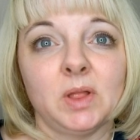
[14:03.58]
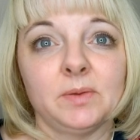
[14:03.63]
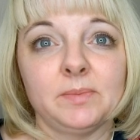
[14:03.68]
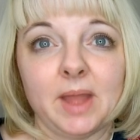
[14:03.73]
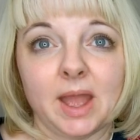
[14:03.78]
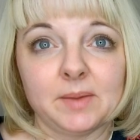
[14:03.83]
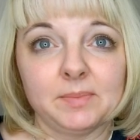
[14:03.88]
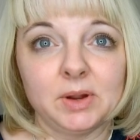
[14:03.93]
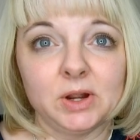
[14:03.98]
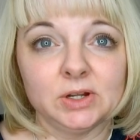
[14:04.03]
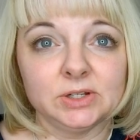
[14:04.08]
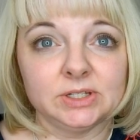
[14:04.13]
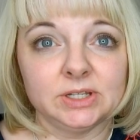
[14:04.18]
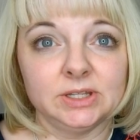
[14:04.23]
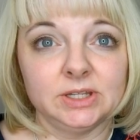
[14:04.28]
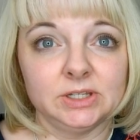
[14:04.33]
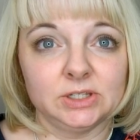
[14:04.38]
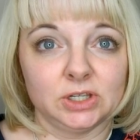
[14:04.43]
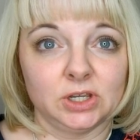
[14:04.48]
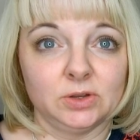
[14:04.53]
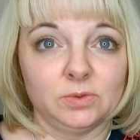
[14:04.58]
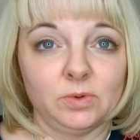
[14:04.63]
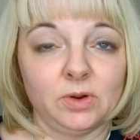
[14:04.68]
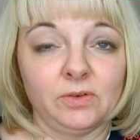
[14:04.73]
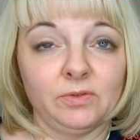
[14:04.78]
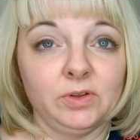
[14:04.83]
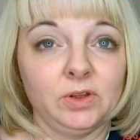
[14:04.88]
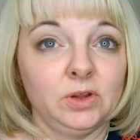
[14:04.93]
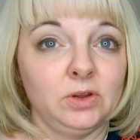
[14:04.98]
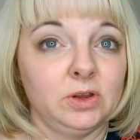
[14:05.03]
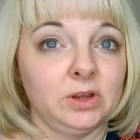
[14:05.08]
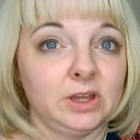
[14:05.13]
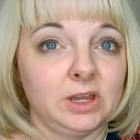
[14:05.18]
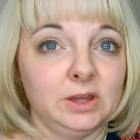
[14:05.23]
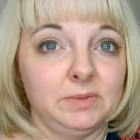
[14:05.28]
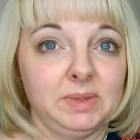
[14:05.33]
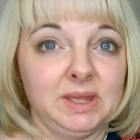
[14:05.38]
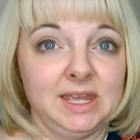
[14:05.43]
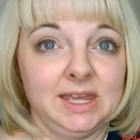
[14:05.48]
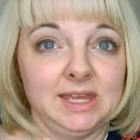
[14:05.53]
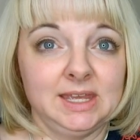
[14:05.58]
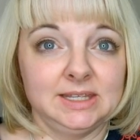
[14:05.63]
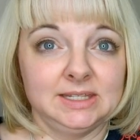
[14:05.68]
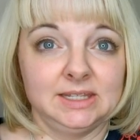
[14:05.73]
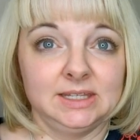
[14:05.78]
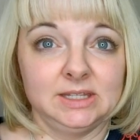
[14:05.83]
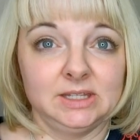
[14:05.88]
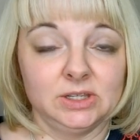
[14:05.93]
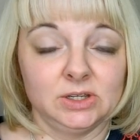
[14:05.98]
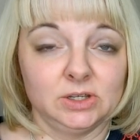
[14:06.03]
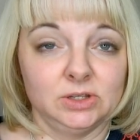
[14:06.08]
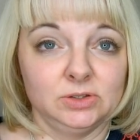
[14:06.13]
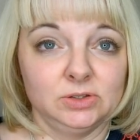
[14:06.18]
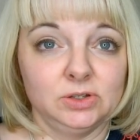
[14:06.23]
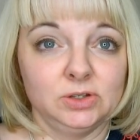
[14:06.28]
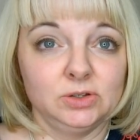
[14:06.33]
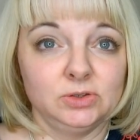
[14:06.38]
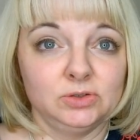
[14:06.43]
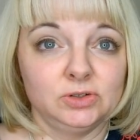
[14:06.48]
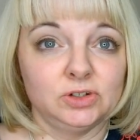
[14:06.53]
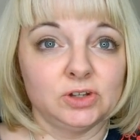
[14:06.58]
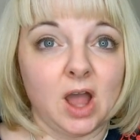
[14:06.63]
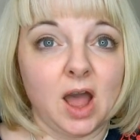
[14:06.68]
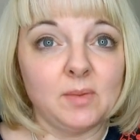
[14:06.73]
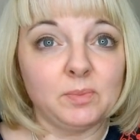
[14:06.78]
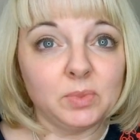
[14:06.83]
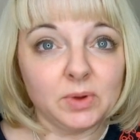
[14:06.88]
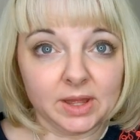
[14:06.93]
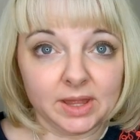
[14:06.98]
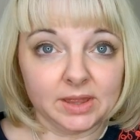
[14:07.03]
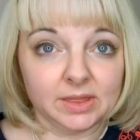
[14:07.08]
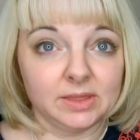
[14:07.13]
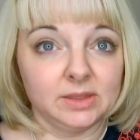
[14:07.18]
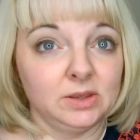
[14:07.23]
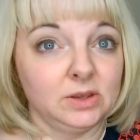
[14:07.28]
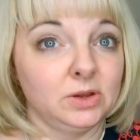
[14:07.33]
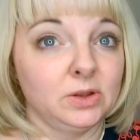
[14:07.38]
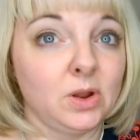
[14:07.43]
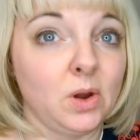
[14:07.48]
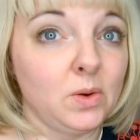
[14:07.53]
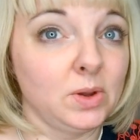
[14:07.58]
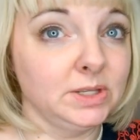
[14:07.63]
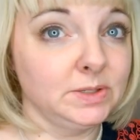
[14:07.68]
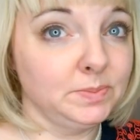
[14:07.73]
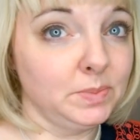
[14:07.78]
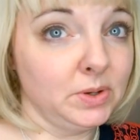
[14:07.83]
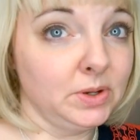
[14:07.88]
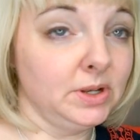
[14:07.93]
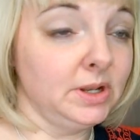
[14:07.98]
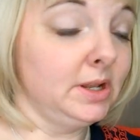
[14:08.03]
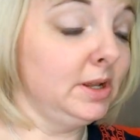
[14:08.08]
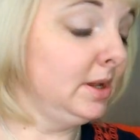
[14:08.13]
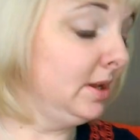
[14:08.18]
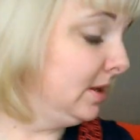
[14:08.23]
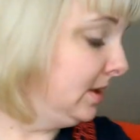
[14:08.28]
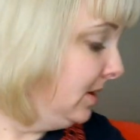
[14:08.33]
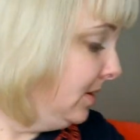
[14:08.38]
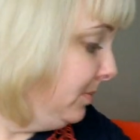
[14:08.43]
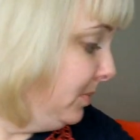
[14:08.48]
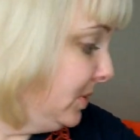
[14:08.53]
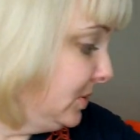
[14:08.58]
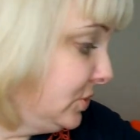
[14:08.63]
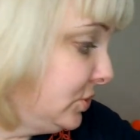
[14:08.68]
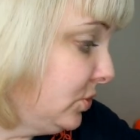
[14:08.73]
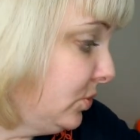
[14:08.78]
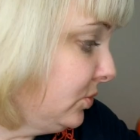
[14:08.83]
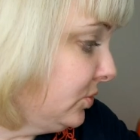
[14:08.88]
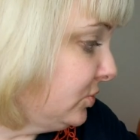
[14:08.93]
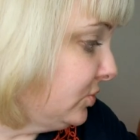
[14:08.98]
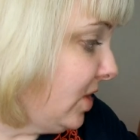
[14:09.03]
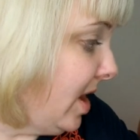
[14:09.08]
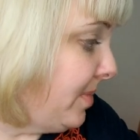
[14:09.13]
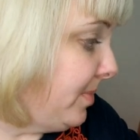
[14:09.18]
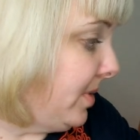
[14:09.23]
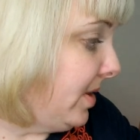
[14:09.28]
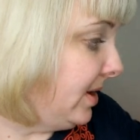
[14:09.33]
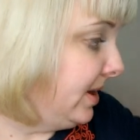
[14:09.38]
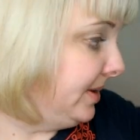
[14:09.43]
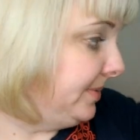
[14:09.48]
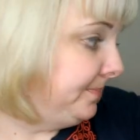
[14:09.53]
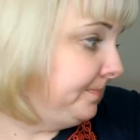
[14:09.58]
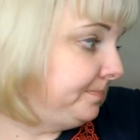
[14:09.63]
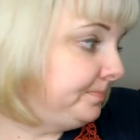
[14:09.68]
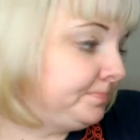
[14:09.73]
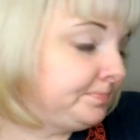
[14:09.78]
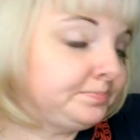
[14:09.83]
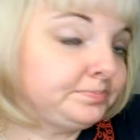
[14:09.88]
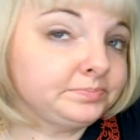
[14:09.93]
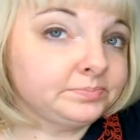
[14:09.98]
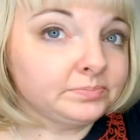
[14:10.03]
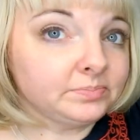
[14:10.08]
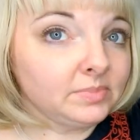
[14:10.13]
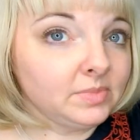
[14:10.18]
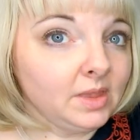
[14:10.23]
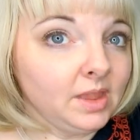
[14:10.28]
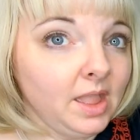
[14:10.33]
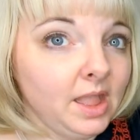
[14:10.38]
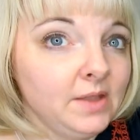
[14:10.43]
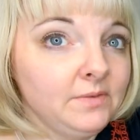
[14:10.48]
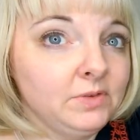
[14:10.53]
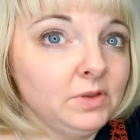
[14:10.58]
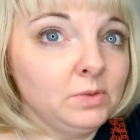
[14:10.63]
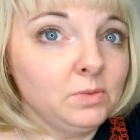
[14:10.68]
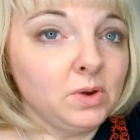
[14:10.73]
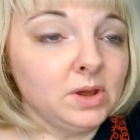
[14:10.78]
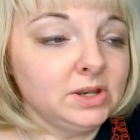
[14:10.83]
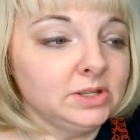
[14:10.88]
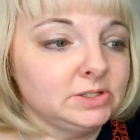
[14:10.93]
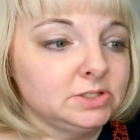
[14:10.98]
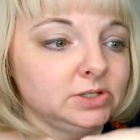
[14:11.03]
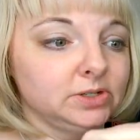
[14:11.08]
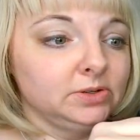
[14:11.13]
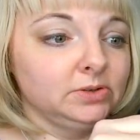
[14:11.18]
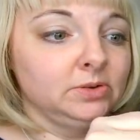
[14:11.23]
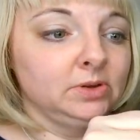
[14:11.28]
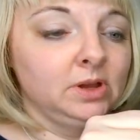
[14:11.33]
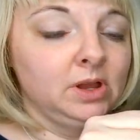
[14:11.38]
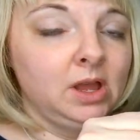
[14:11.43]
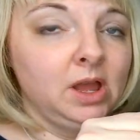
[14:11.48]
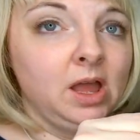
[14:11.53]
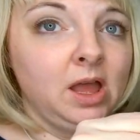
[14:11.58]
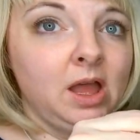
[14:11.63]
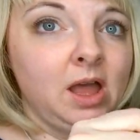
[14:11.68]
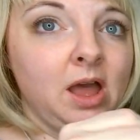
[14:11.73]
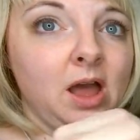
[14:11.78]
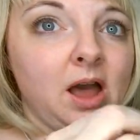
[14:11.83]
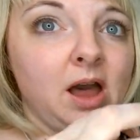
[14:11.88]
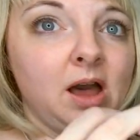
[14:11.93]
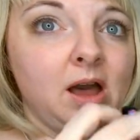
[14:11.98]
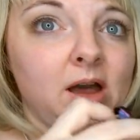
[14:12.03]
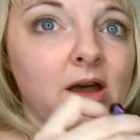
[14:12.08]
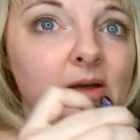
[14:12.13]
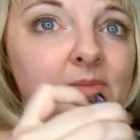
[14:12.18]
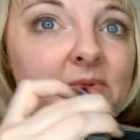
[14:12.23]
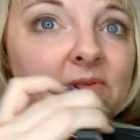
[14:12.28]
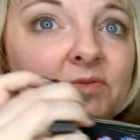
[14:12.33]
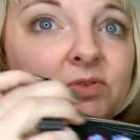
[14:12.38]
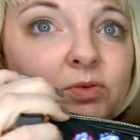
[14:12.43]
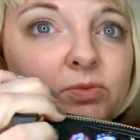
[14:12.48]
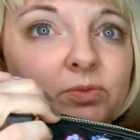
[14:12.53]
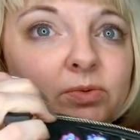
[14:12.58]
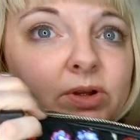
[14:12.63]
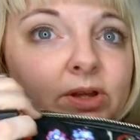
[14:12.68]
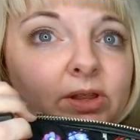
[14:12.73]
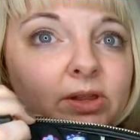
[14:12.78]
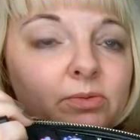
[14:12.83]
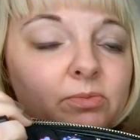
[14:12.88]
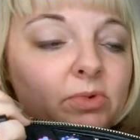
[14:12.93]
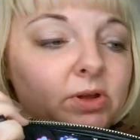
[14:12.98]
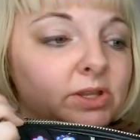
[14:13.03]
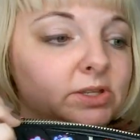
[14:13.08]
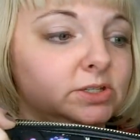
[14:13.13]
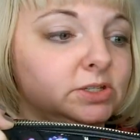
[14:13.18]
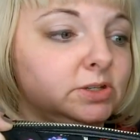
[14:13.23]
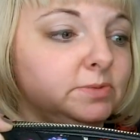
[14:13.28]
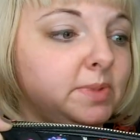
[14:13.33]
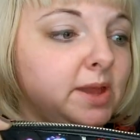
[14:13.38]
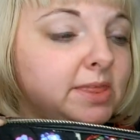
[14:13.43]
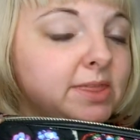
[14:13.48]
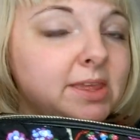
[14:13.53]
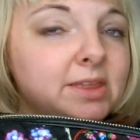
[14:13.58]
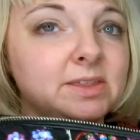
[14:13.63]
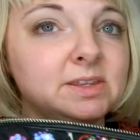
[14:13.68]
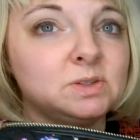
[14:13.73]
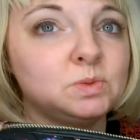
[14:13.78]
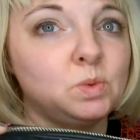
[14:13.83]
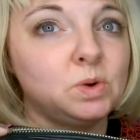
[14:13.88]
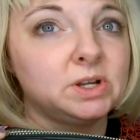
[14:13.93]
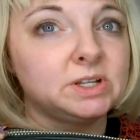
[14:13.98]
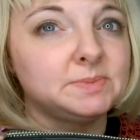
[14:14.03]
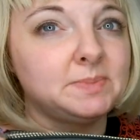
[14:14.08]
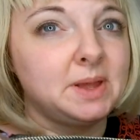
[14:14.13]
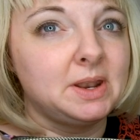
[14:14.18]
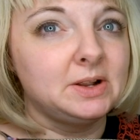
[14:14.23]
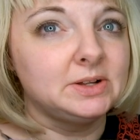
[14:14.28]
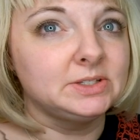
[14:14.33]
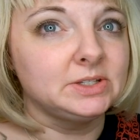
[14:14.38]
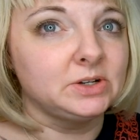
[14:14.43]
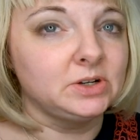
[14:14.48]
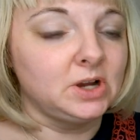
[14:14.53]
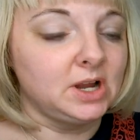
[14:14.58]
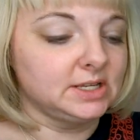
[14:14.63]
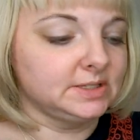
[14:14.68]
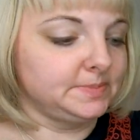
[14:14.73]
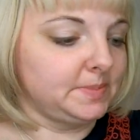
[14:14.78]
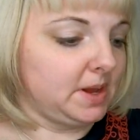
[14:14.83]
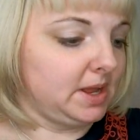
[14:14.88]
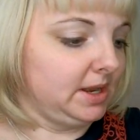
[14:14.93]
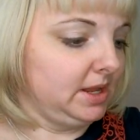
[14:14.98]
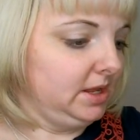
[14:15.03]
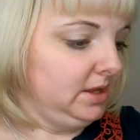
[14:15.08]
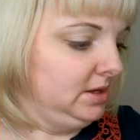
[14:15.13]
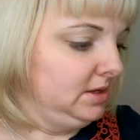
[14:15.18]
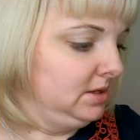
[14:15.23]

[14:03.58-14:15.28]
bag person, this could work for you. It could be easy to shop with. You could always put a shoulder strap on it if you wanted to. If you really wanted to. But I think this works better as a crossbody,